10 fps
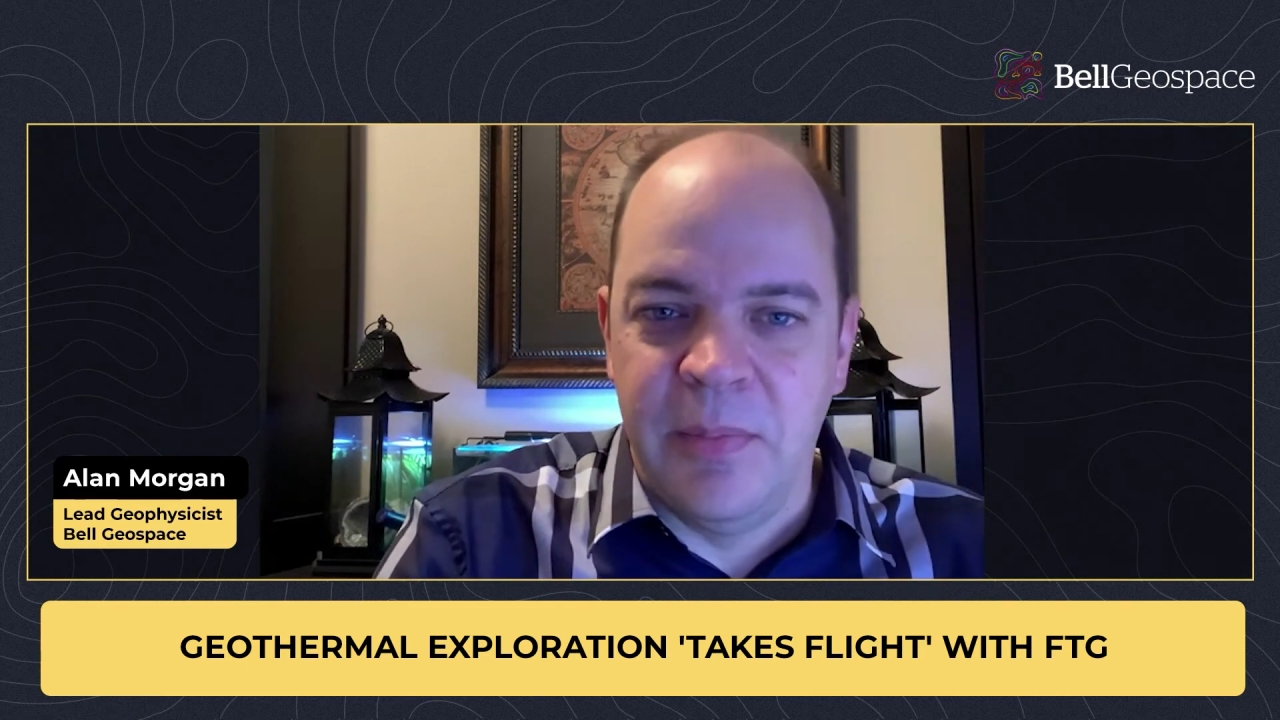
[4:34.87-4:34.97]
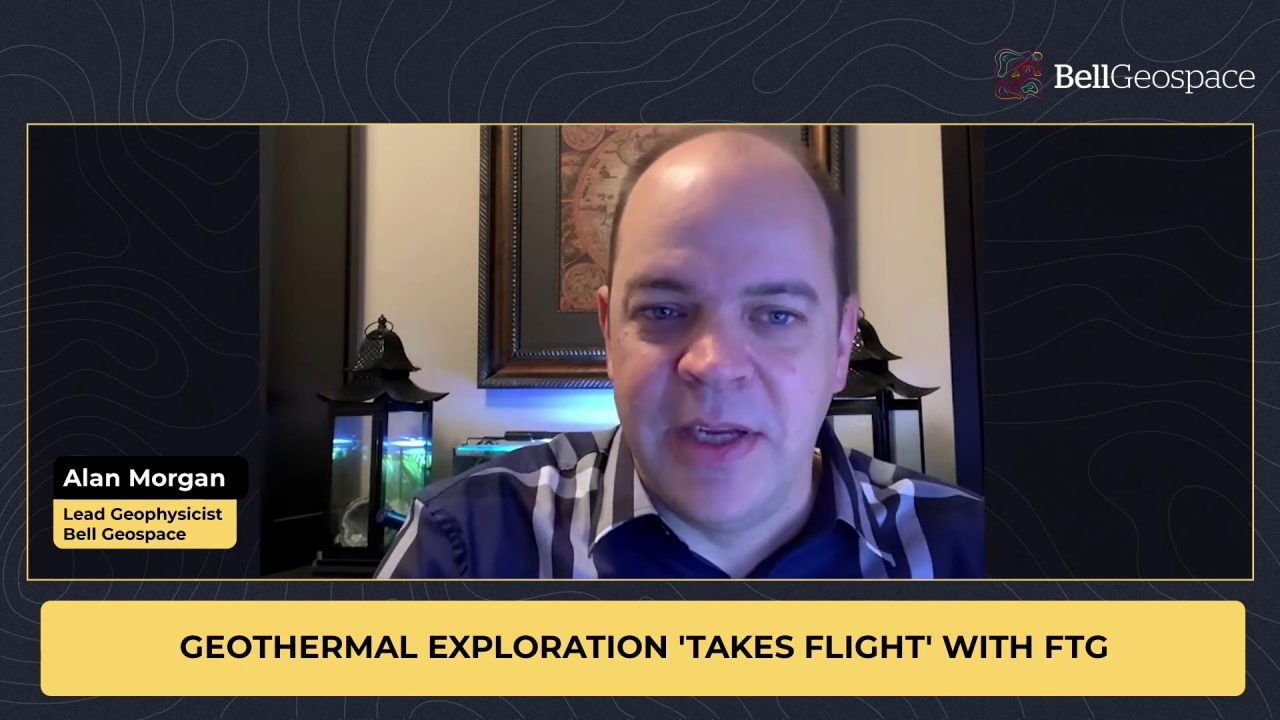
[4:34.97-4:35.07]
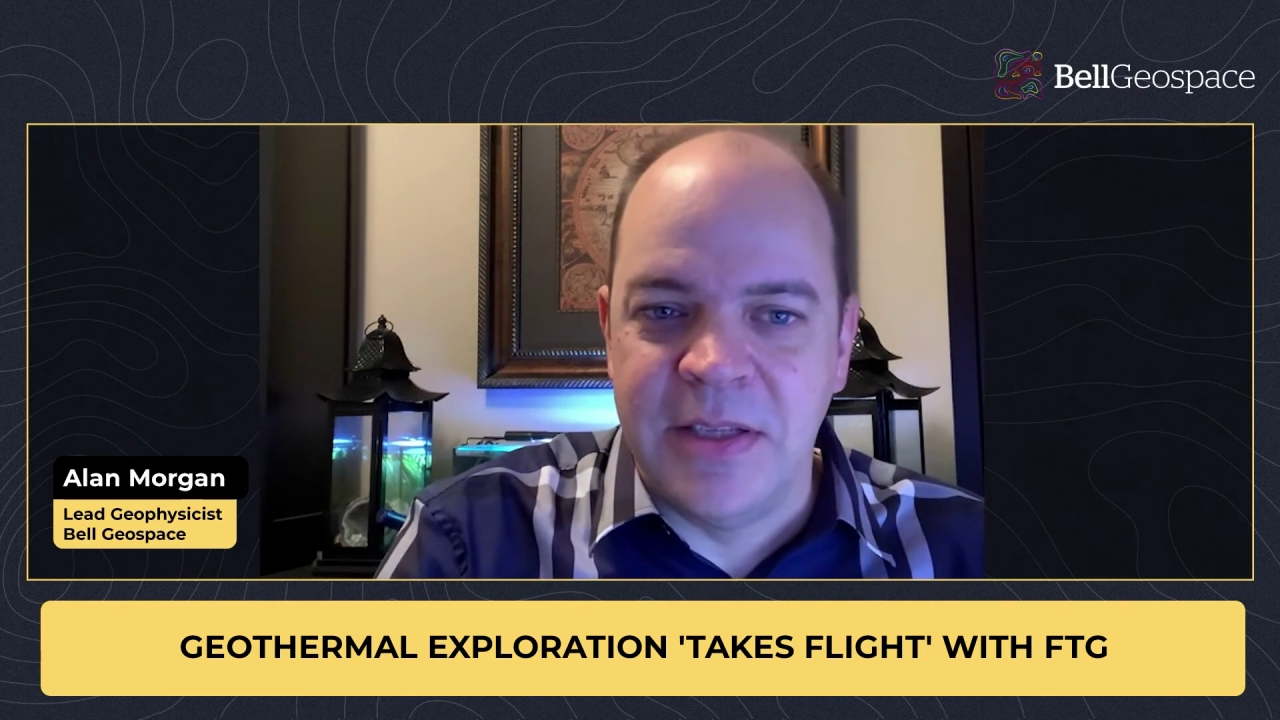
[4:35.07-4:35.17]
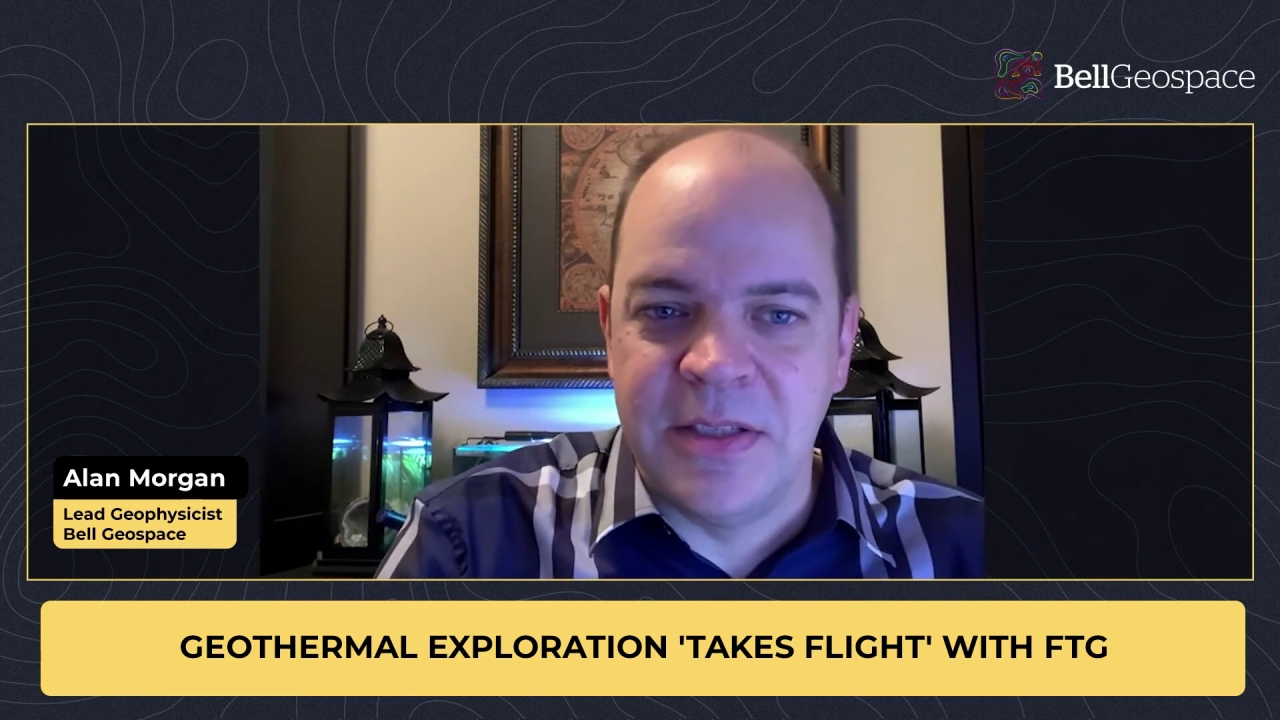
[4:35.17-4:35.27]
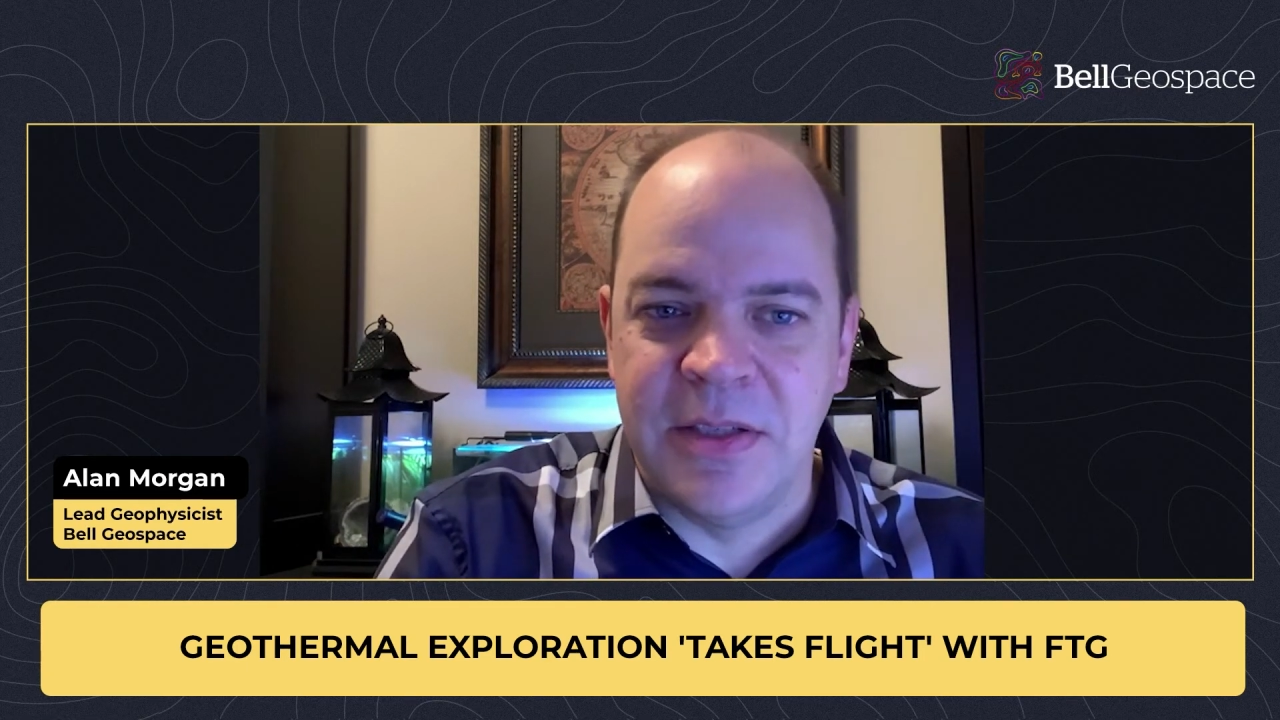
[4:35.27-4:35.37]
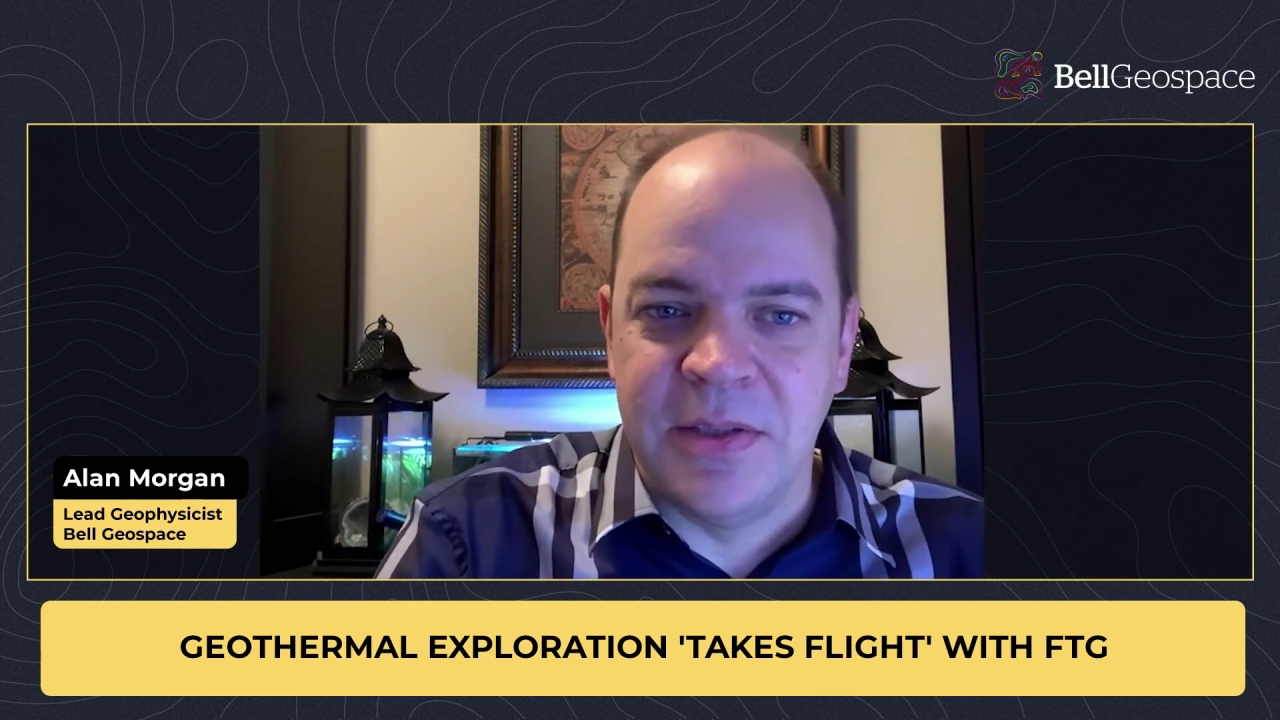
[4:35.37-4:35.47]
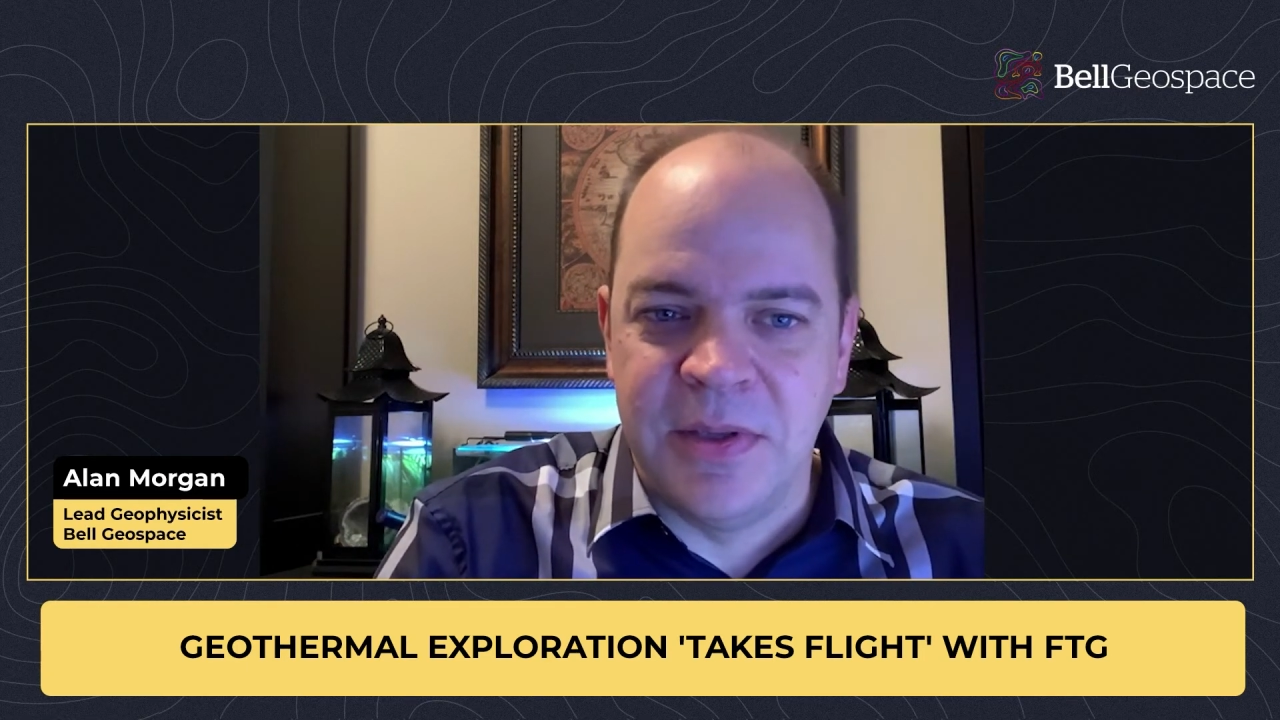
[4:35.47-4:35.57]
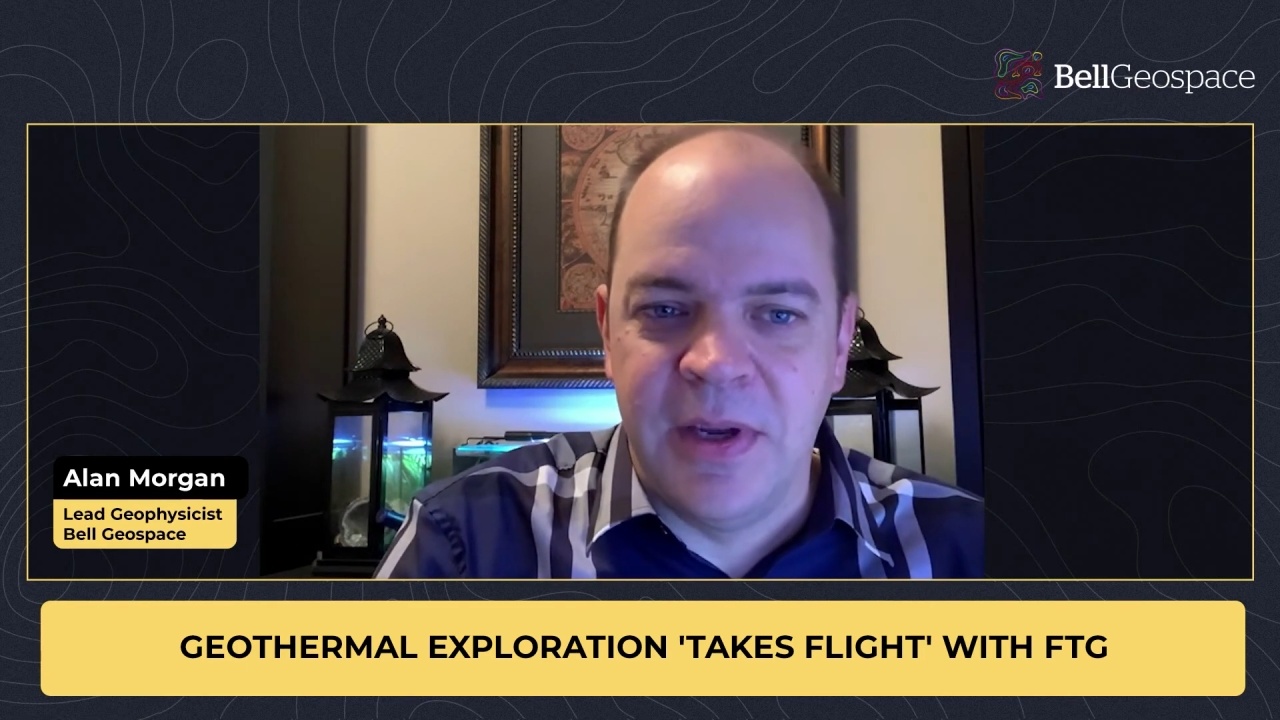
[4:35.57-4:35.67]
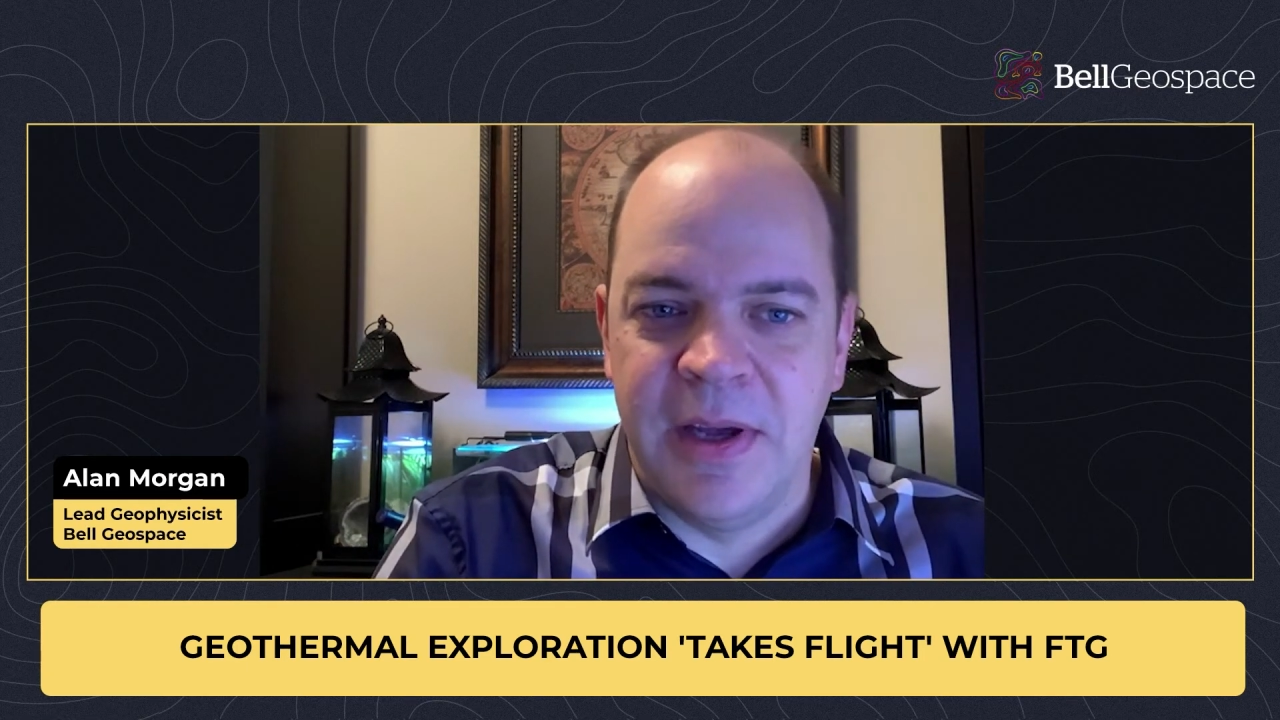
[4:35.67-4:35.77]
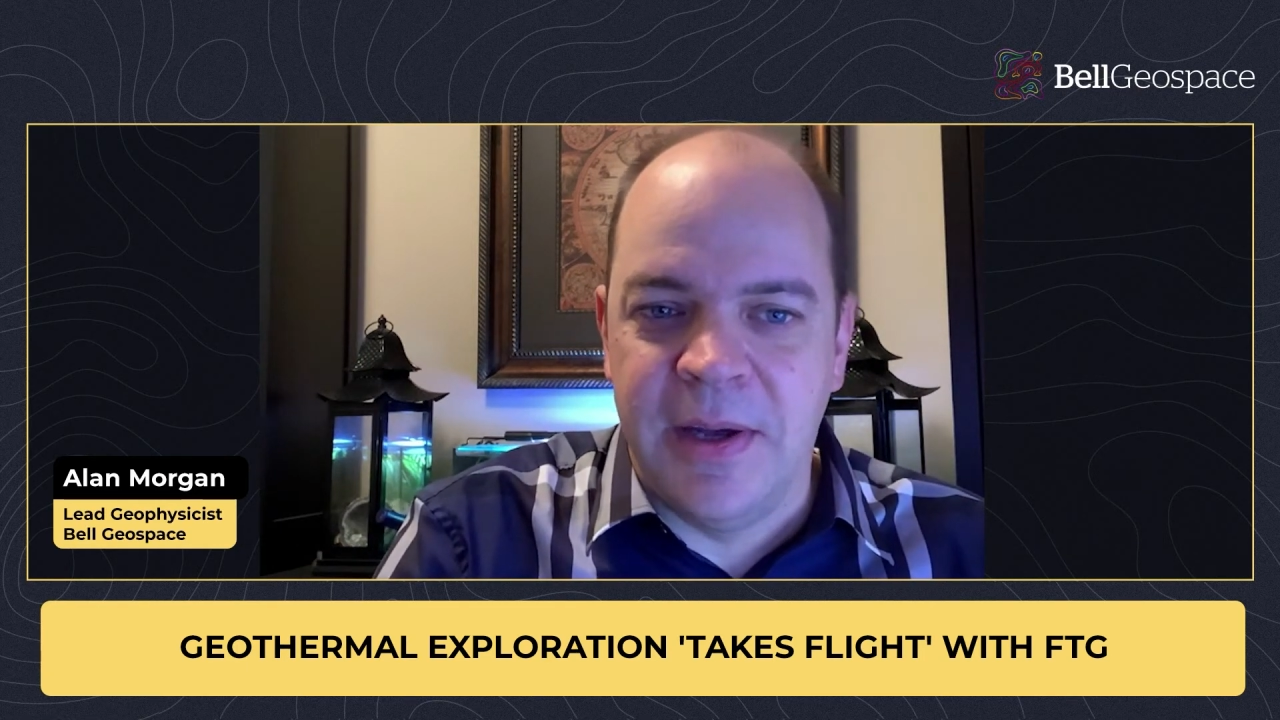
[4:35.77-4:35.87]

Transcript: basin